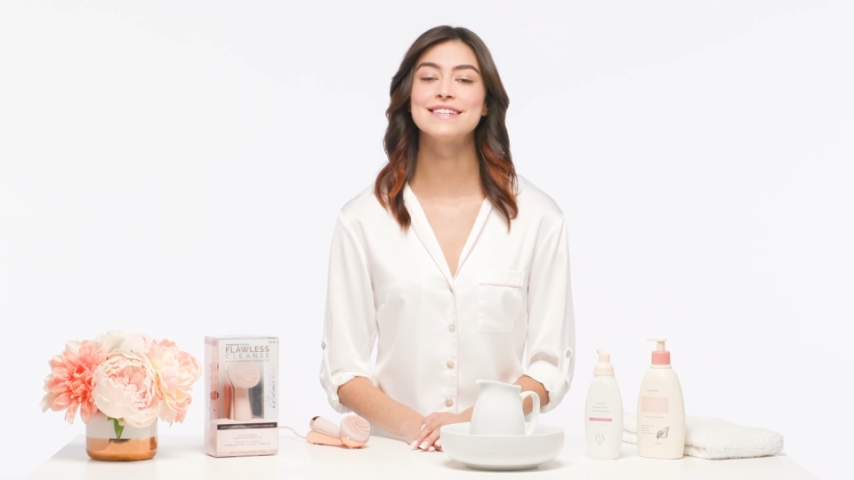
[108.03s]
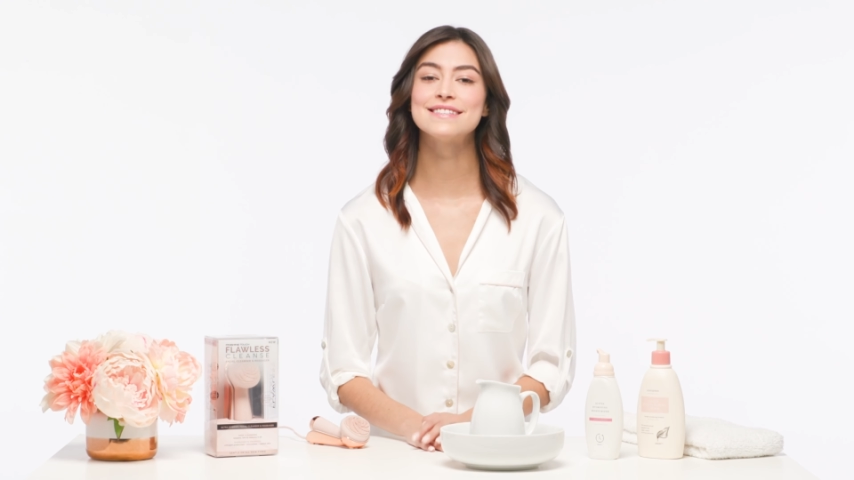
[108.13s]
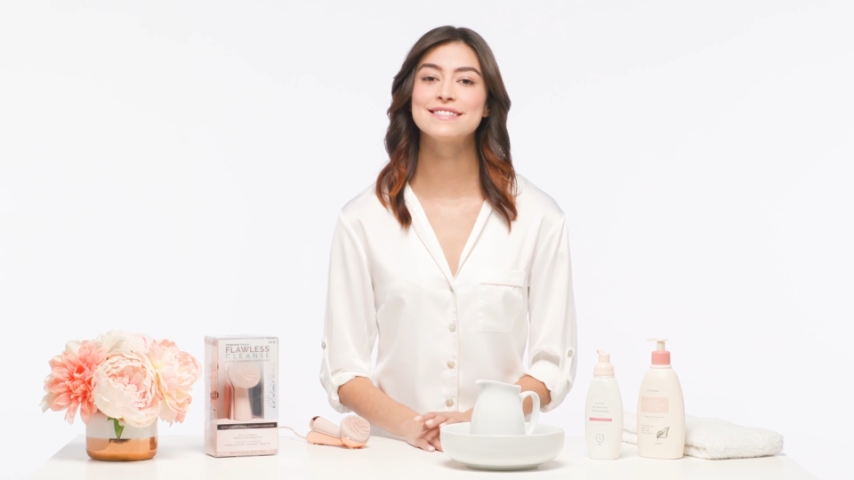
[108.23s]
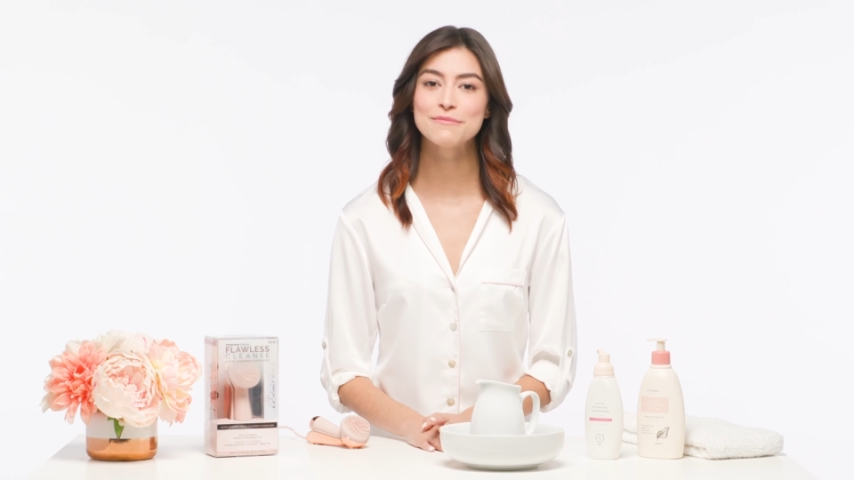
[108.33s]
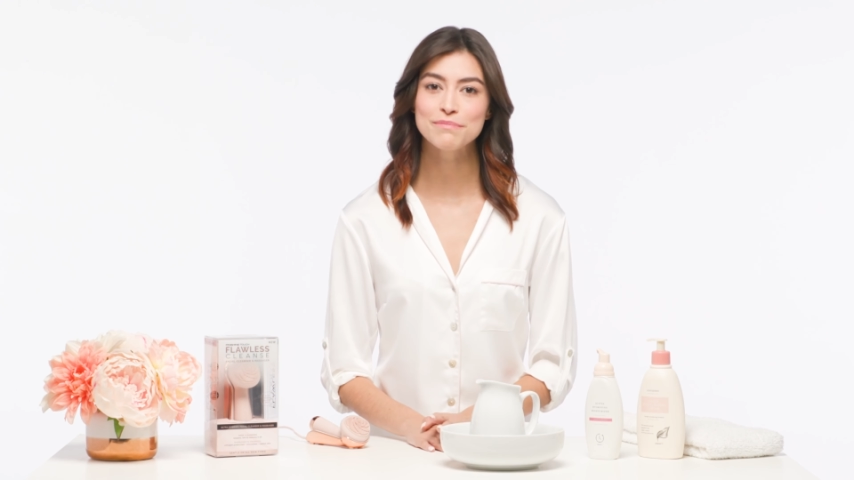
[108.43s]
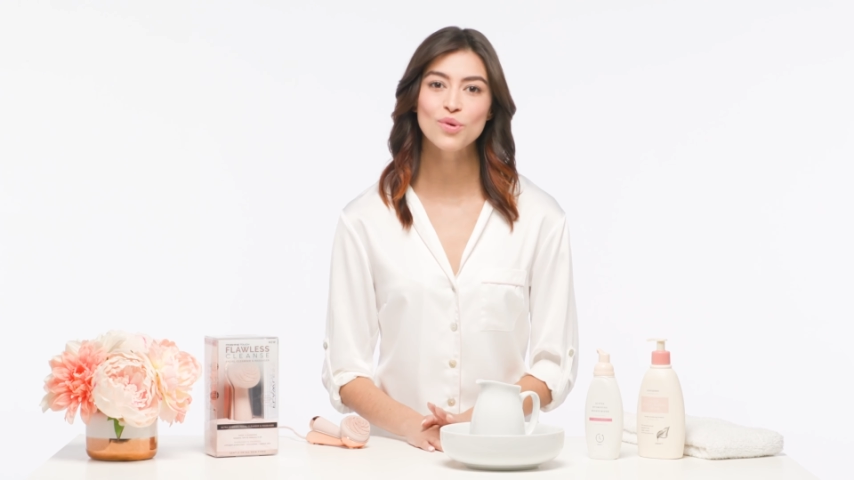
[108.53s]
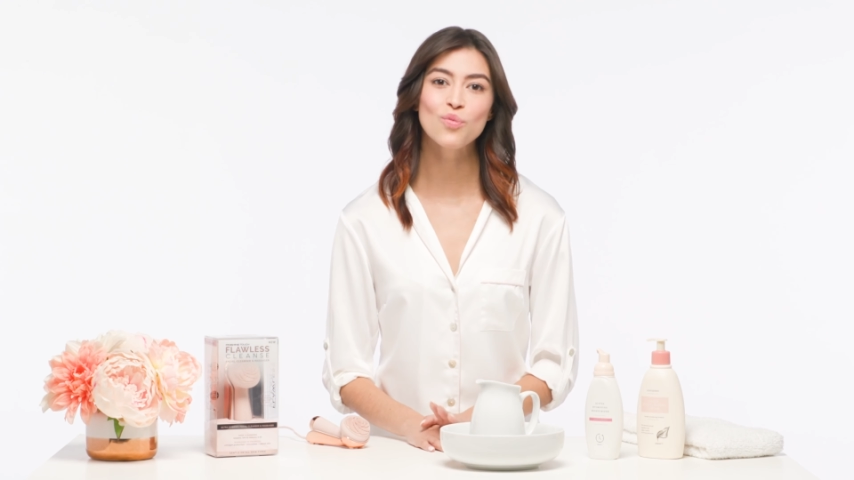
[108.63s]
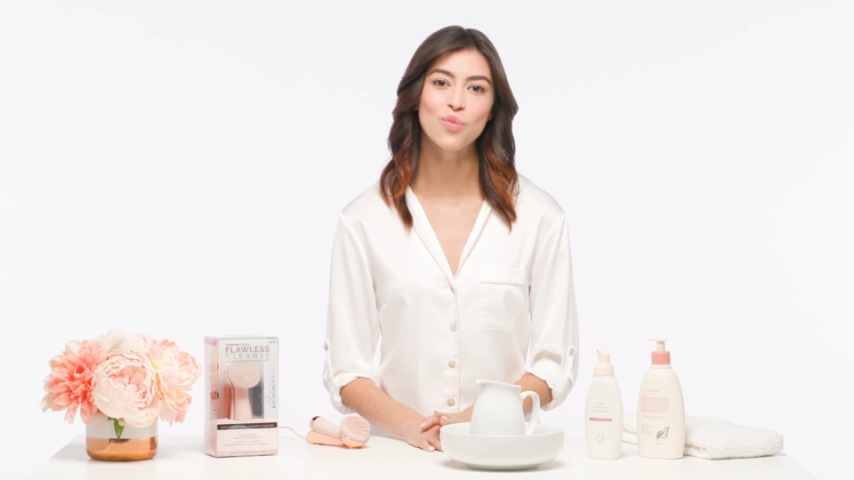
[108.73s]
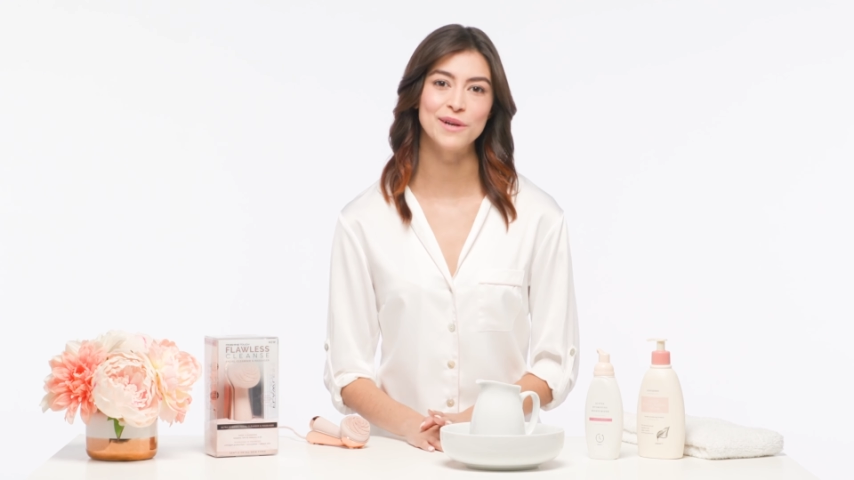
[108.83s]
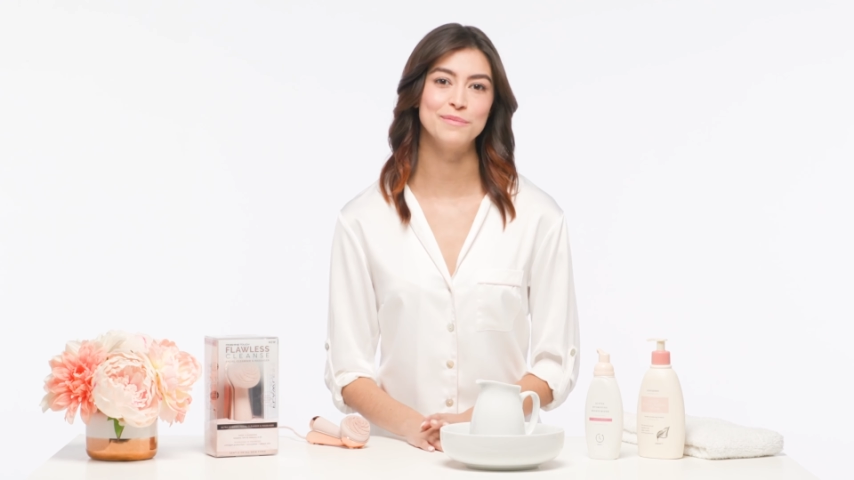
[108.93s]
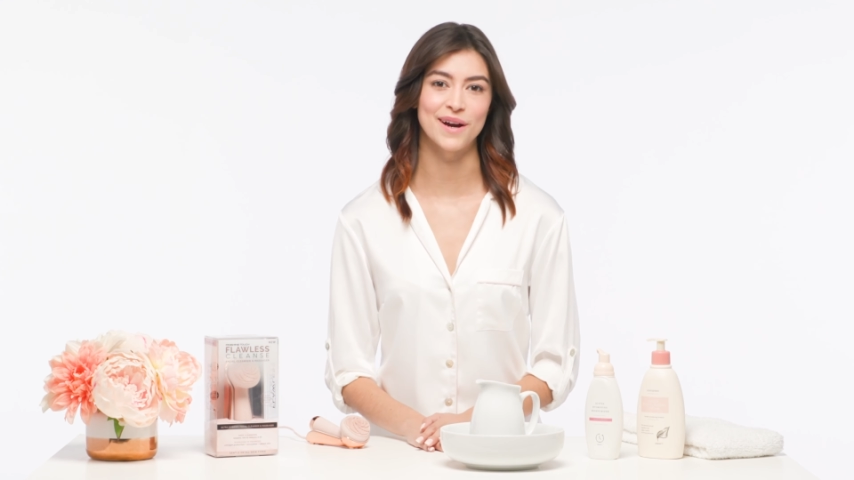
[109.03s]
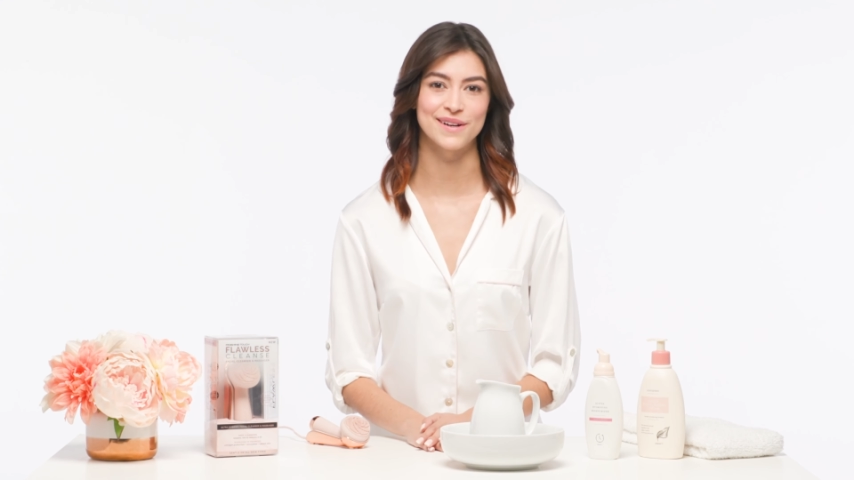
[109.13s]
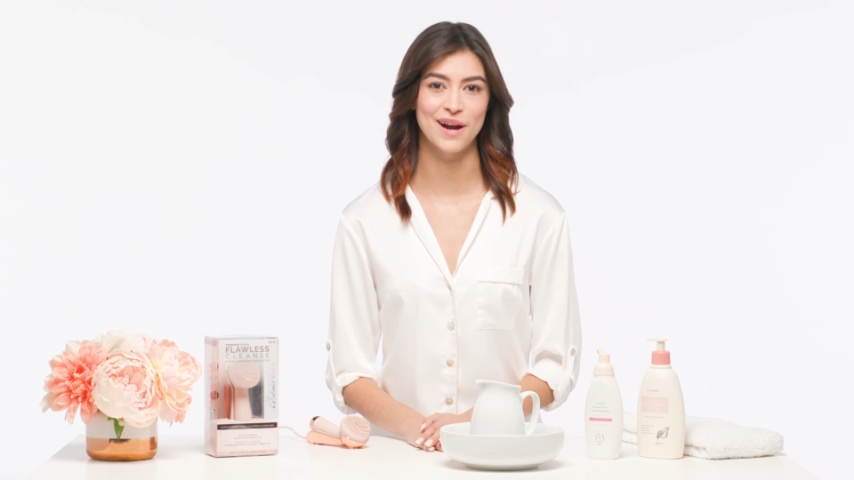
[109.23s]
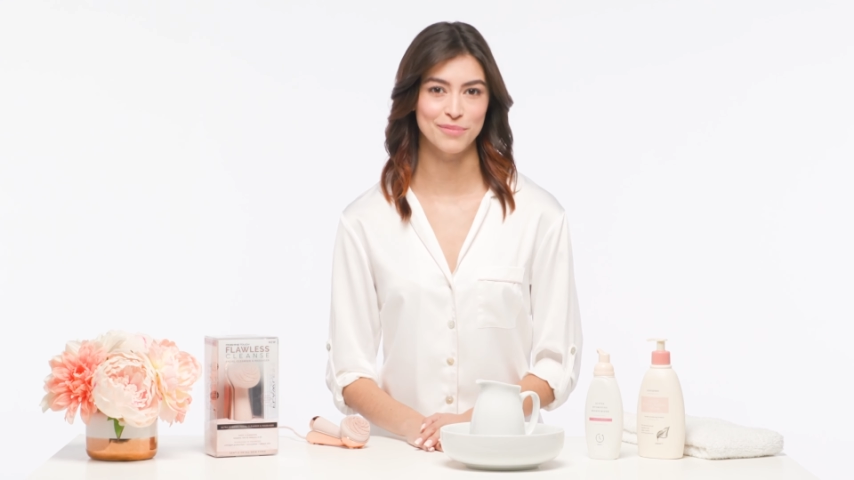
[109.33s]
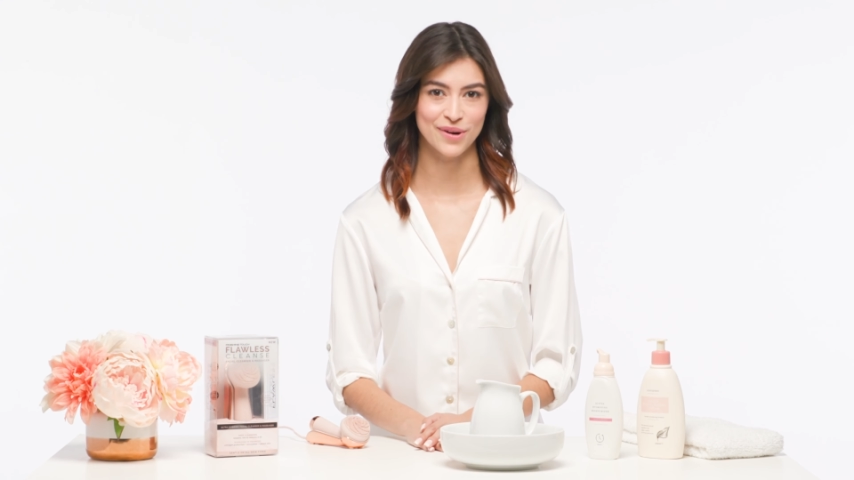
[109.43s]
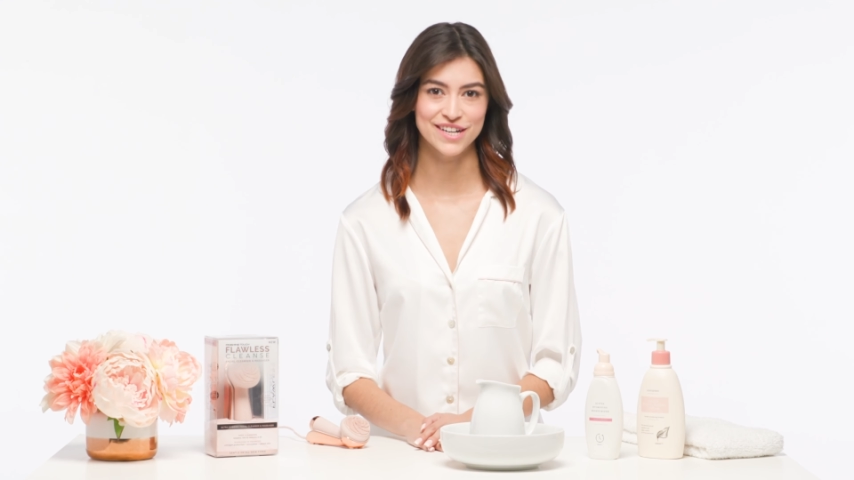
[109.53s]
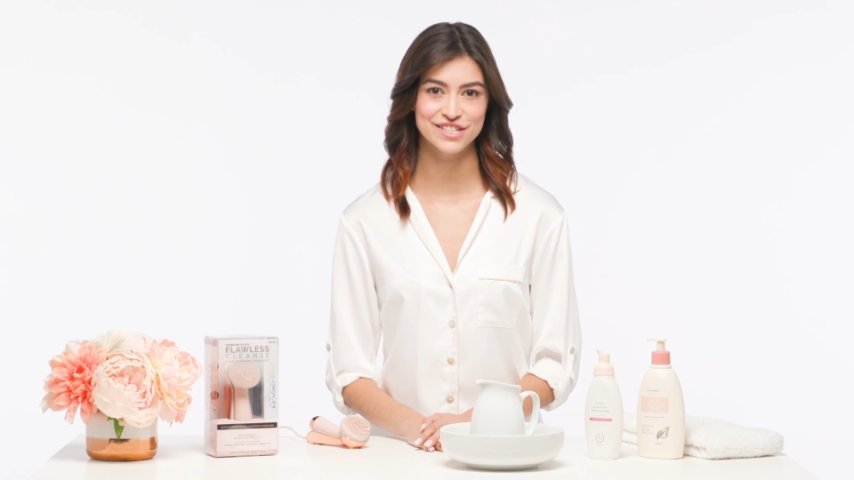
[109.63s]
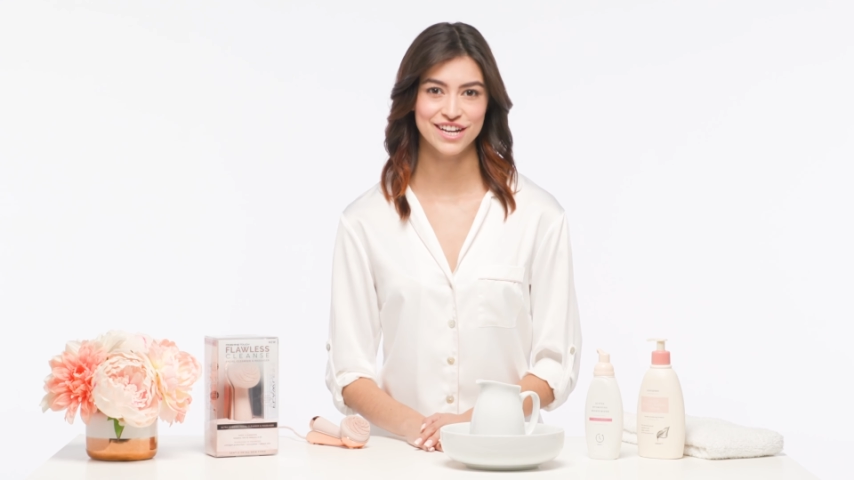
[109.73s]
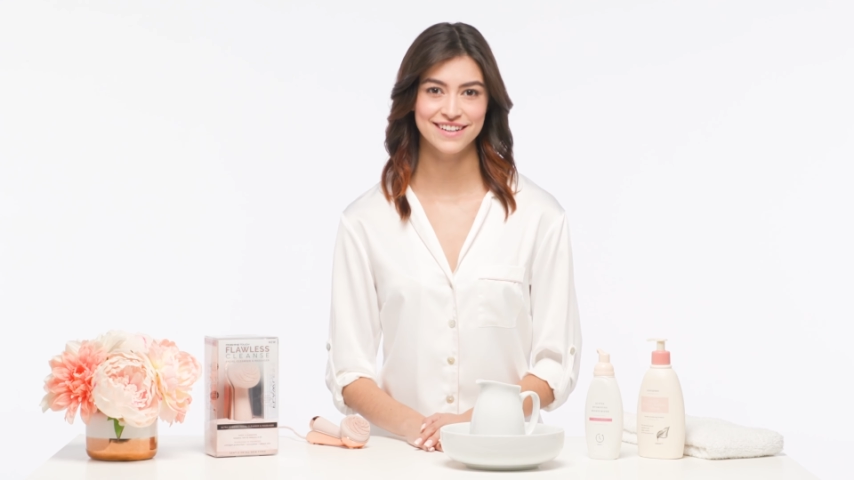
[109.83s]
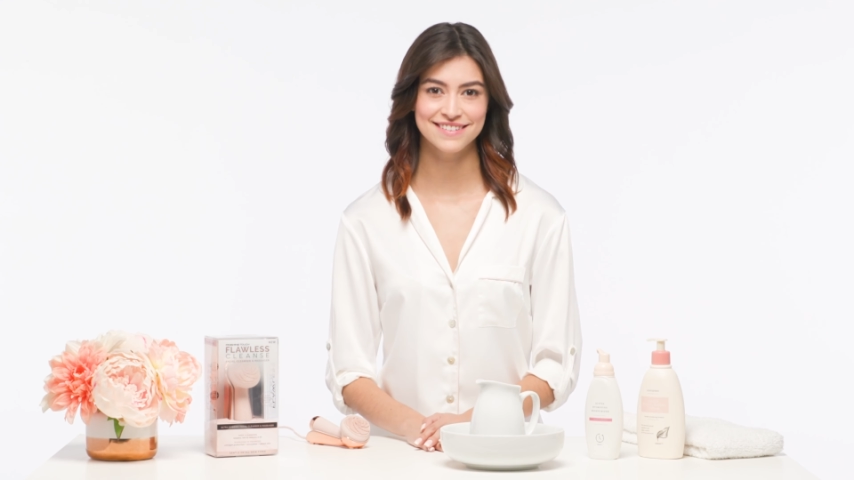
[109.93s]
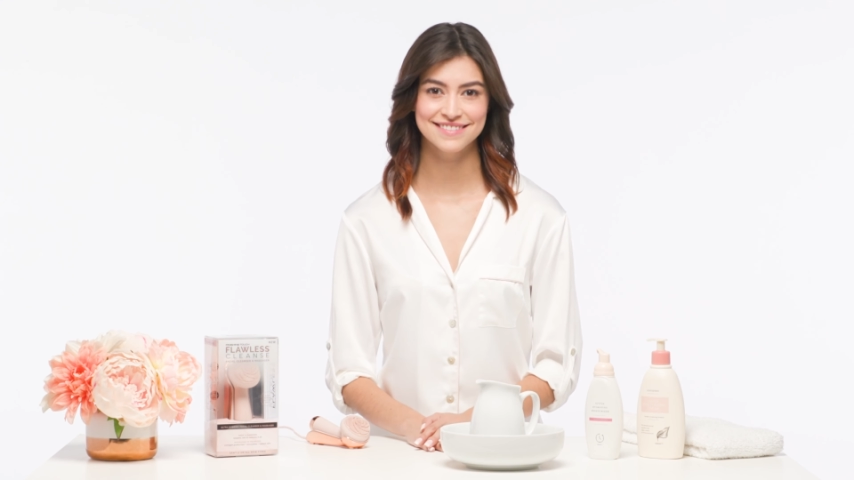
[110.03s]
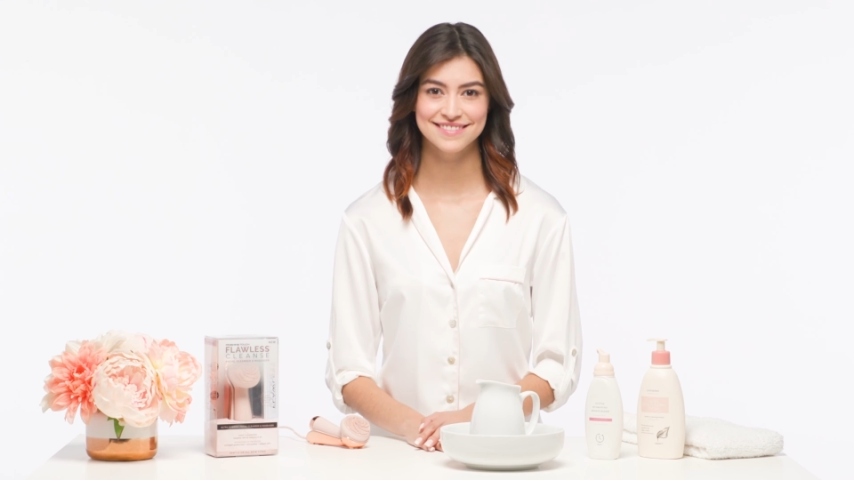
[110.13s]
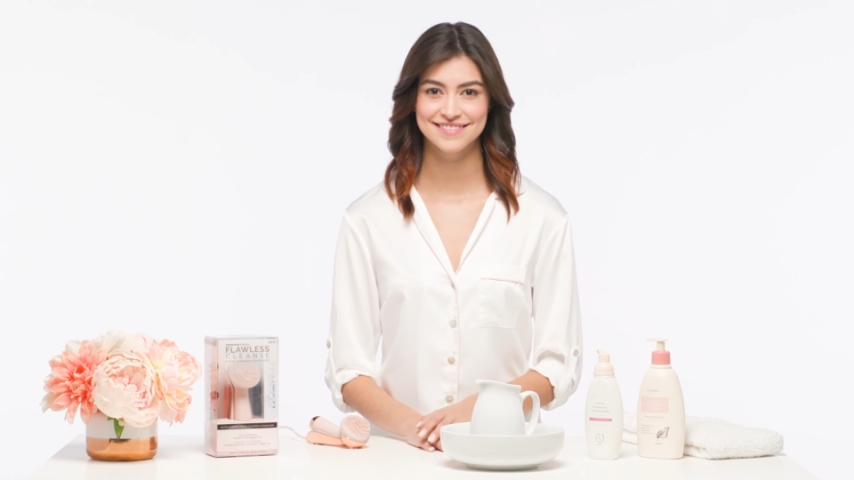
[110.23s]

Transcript: a simple 1-button operation.